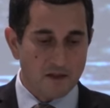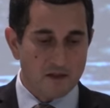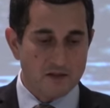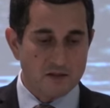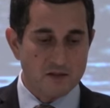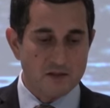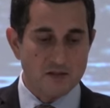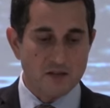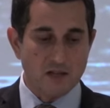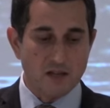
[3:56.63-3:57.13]

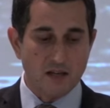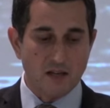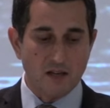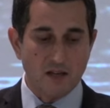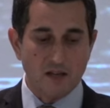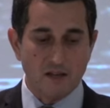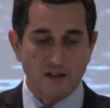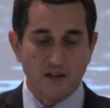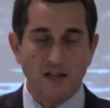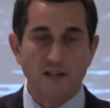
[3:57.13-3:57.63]

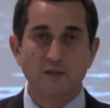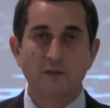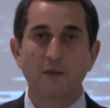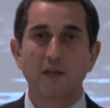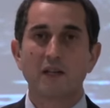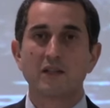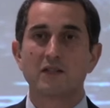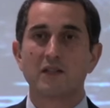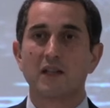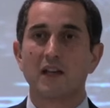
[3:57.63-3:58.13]
She last
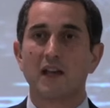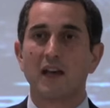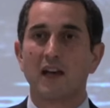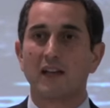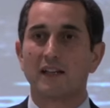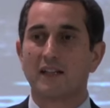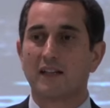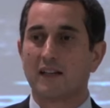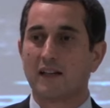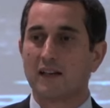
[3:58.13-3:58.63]
week she had
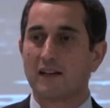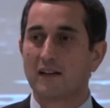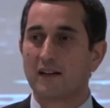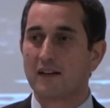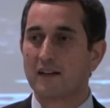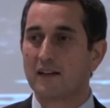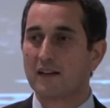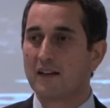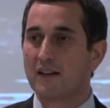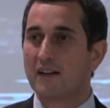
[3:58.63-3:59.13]
a
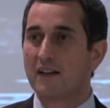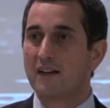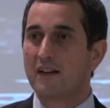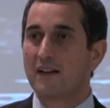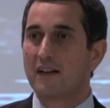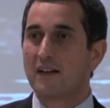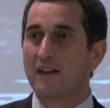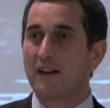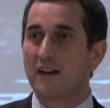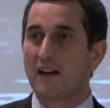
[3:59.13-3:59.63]

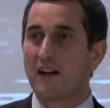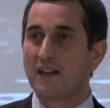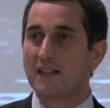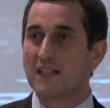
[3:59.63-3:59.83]
heart